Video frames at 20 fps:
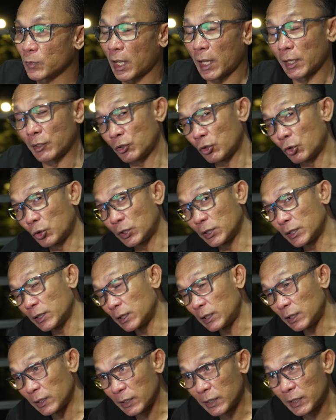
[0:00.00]
as noted
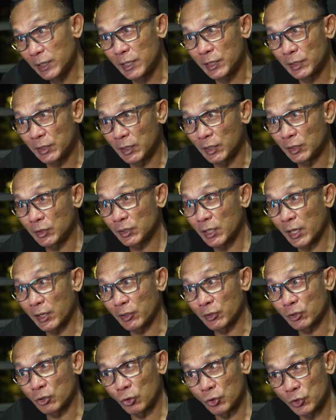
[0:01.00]
earlier, this is
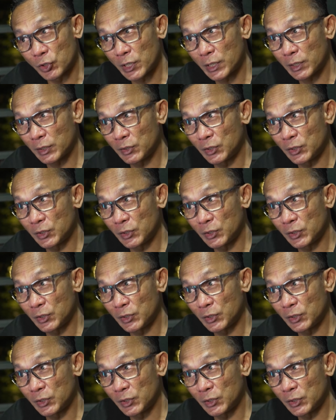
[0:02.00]
Cirrus Logic